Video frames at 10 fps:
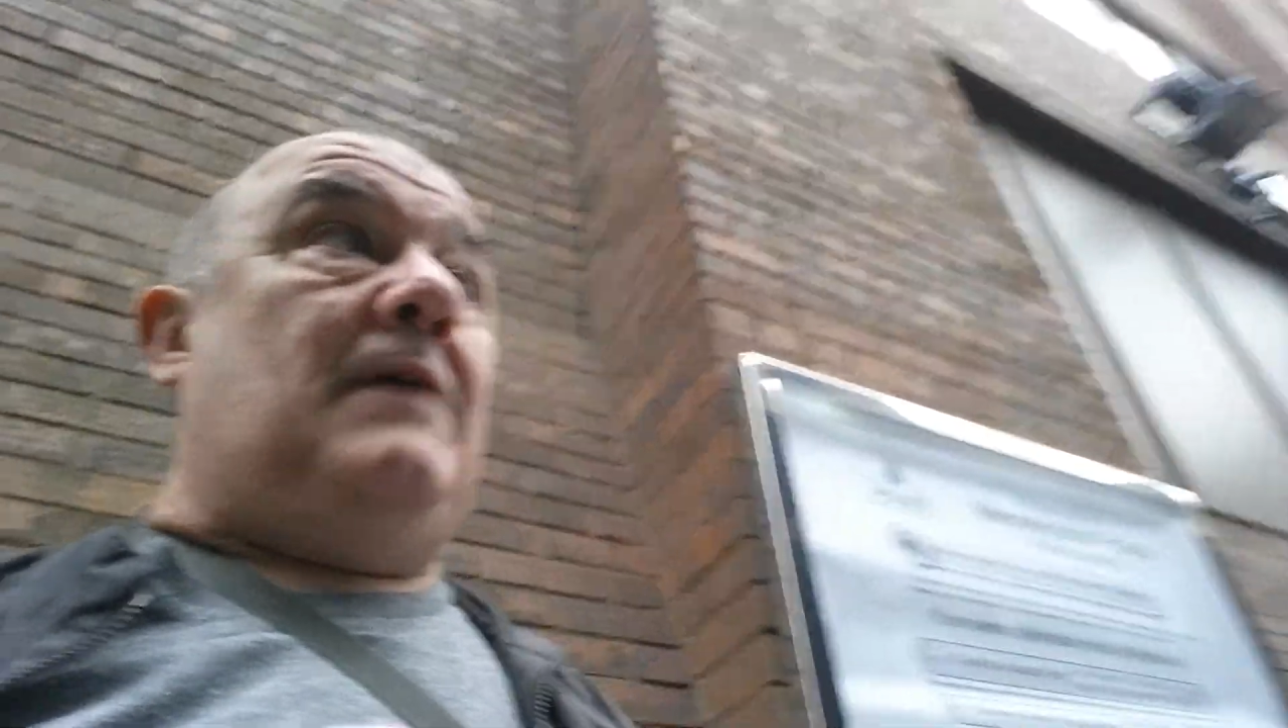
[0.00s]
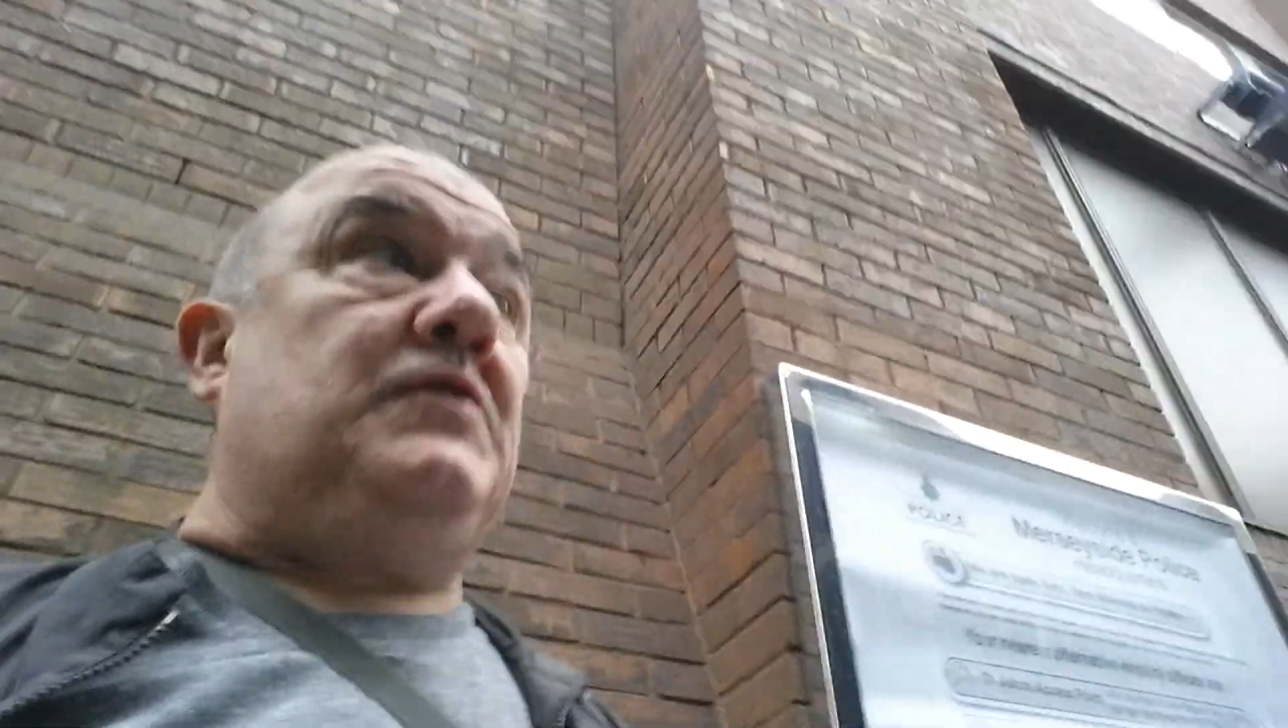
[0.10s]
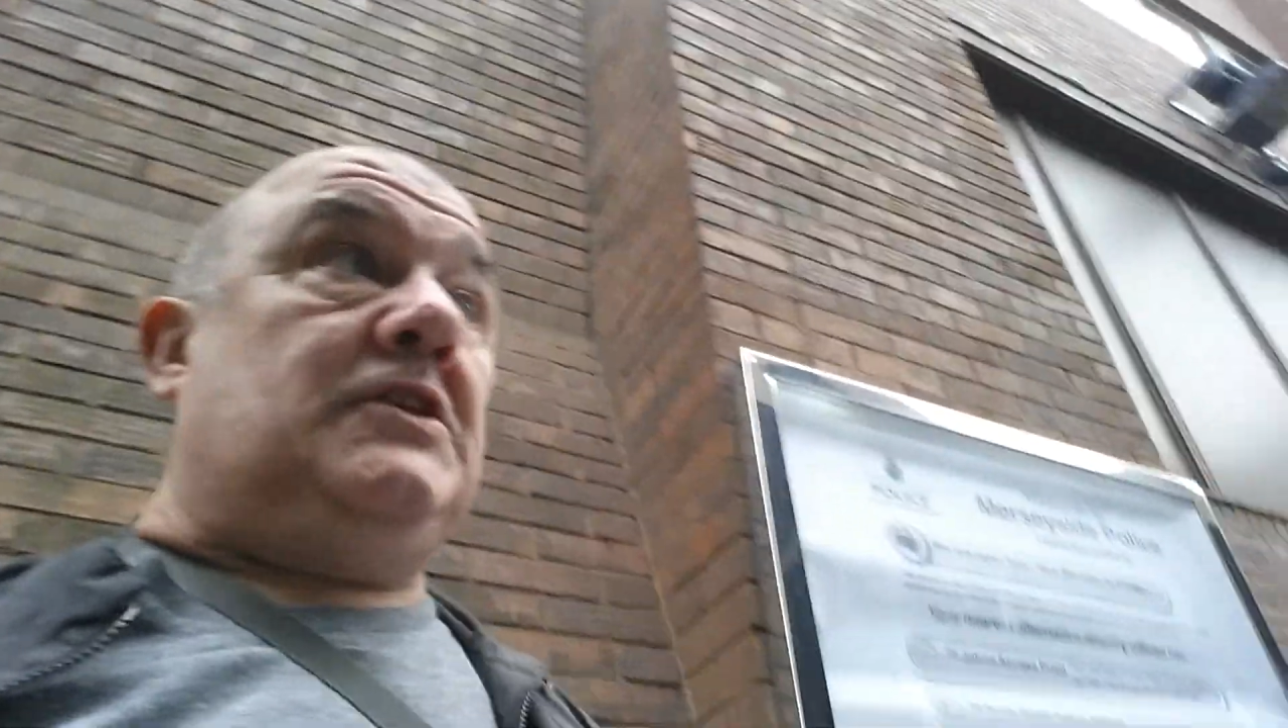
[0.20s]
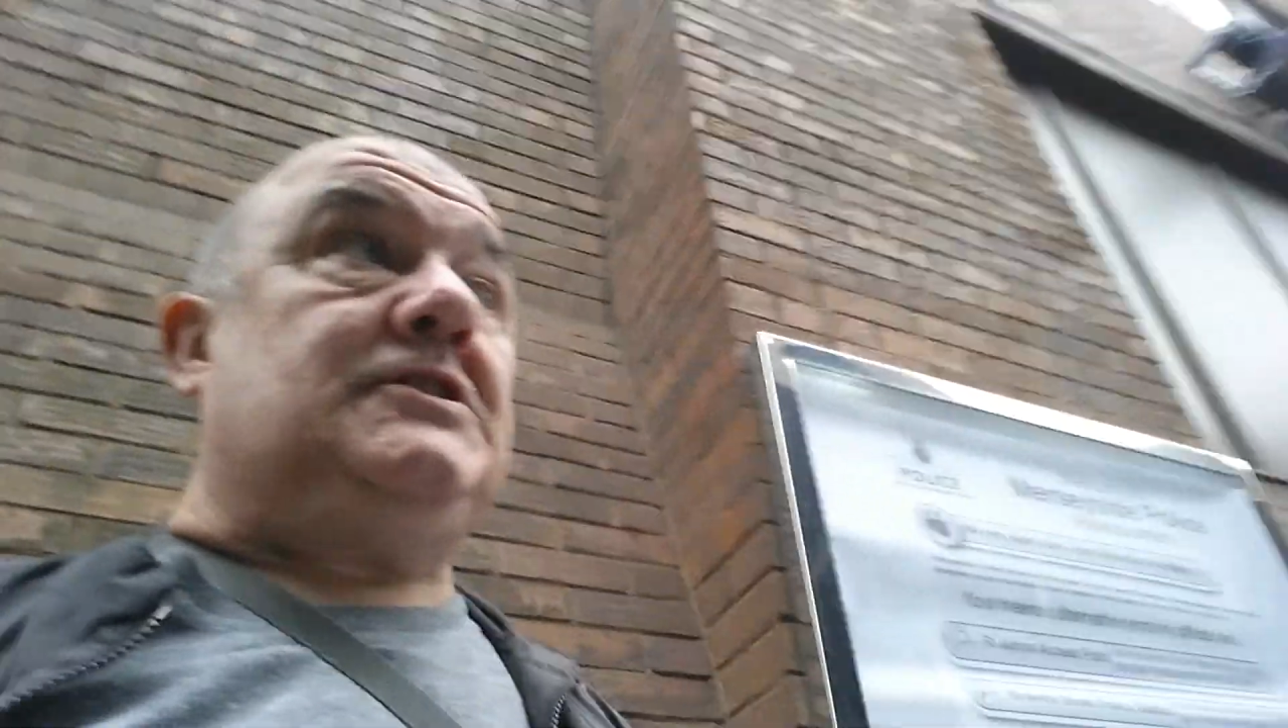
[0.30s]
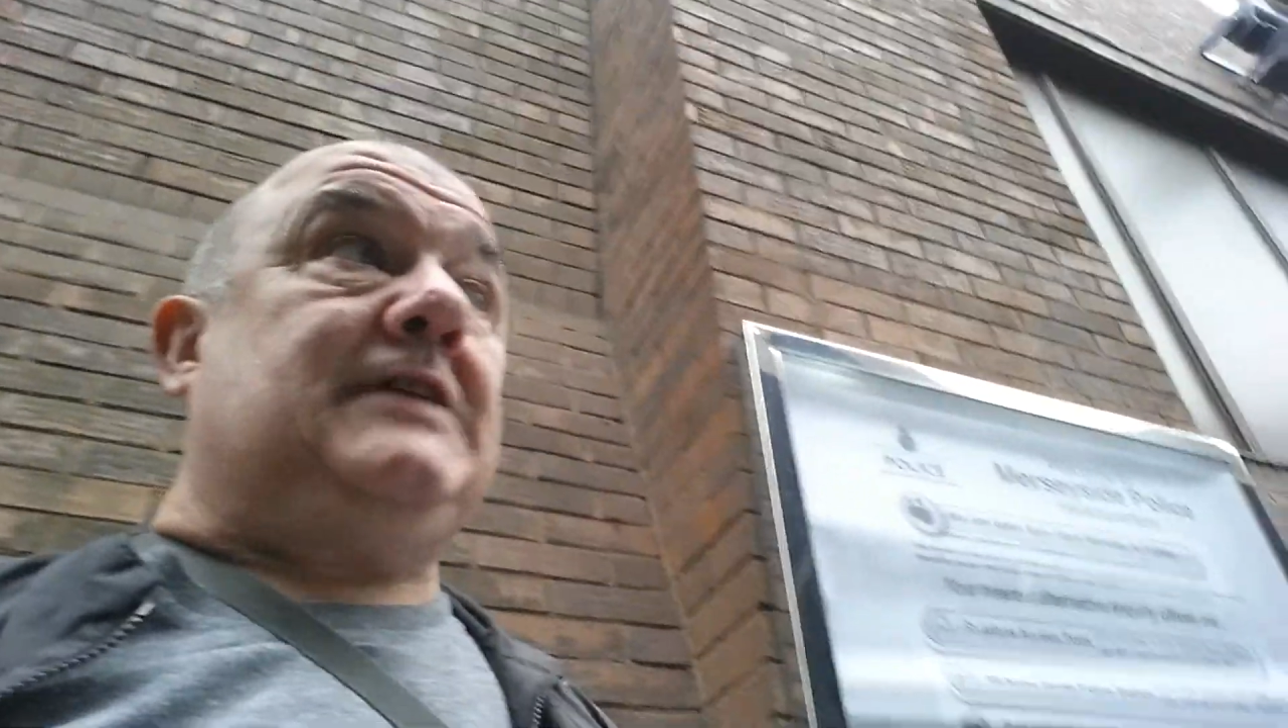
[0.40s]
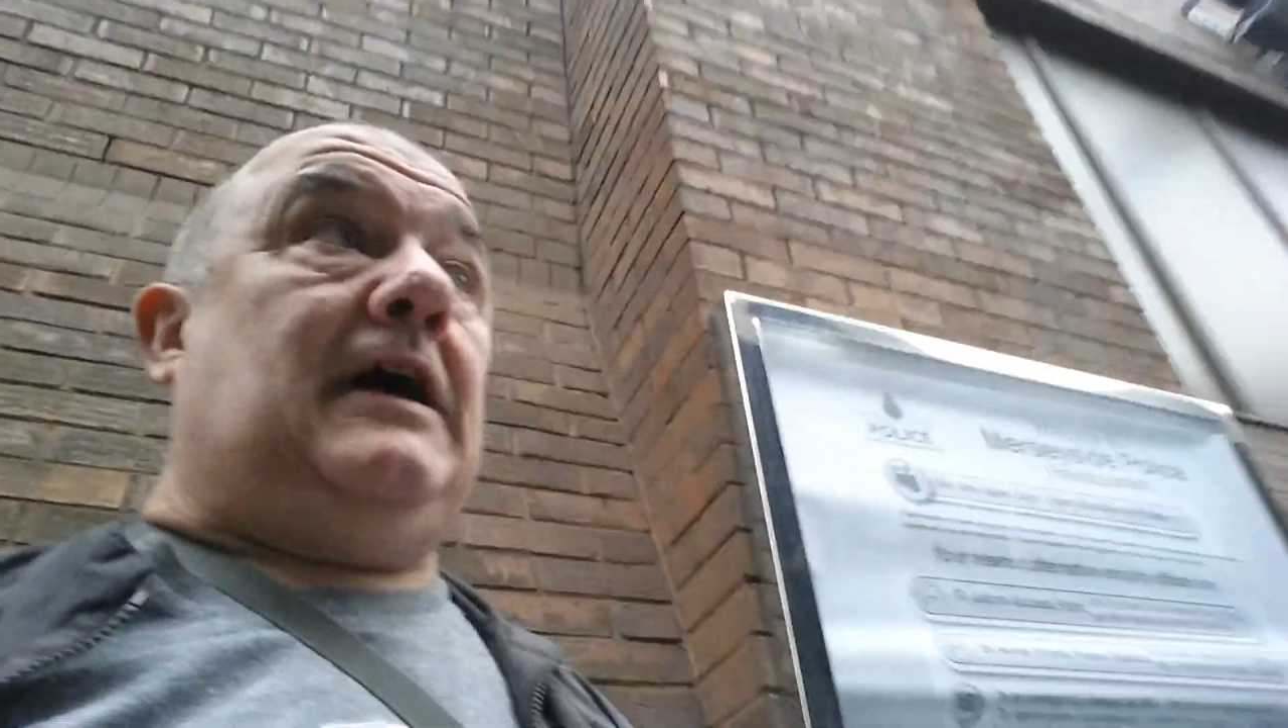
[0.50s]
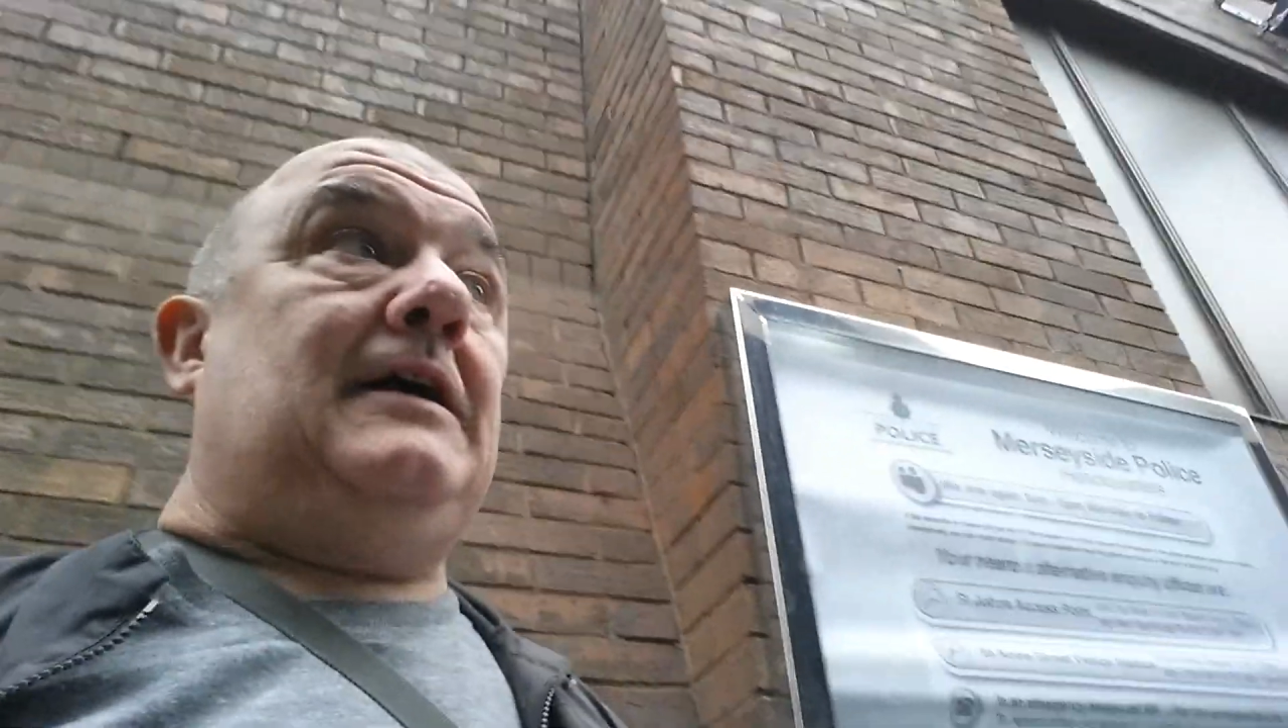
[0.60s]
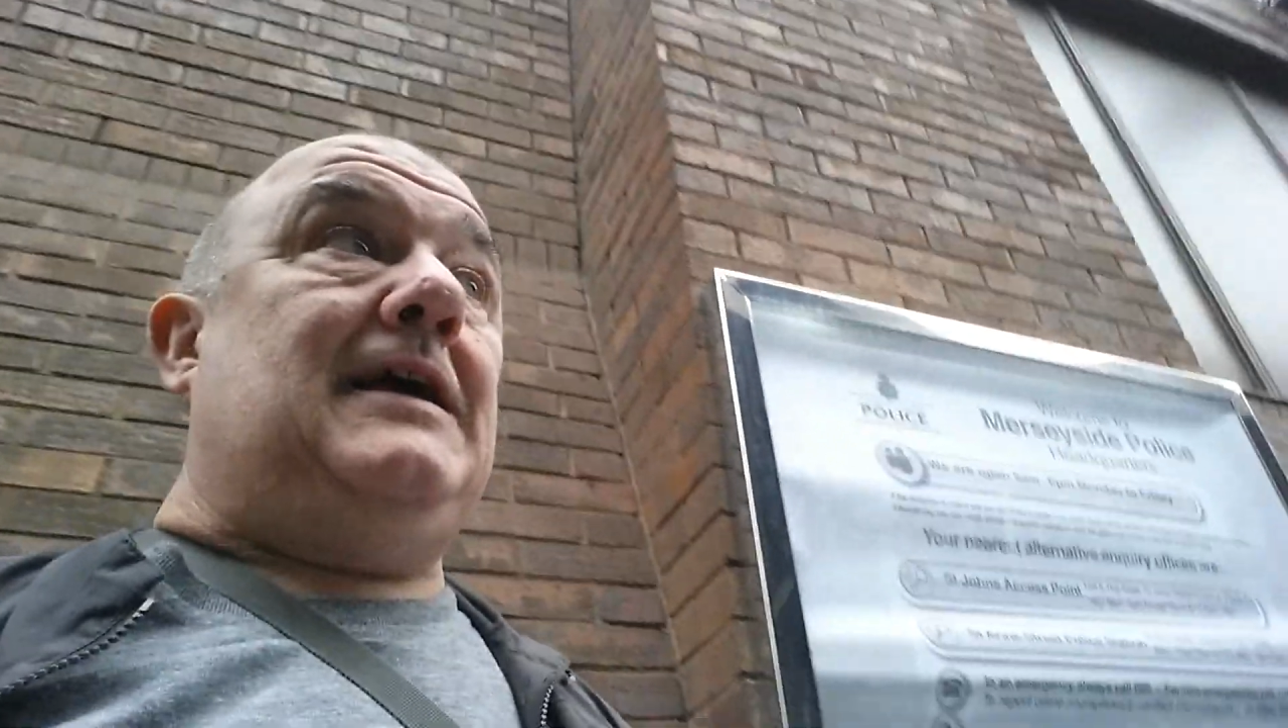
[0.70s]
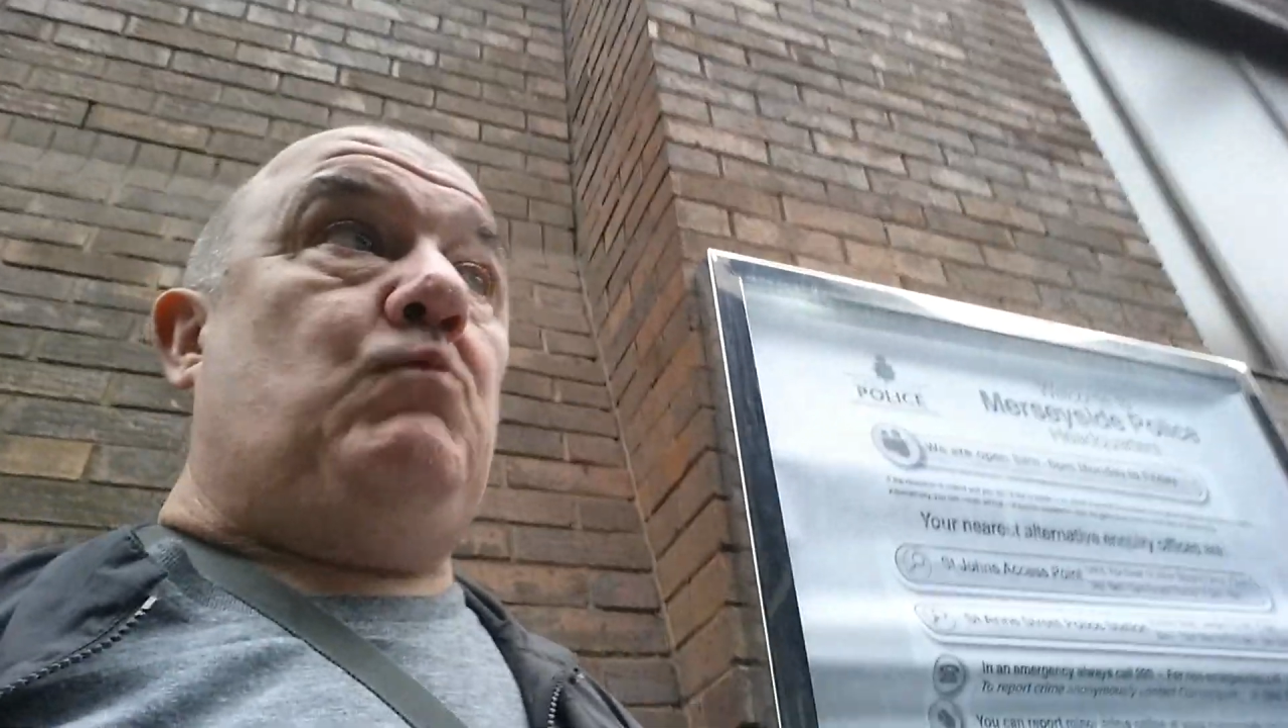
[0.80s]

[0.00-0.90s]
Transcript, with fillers: evidence that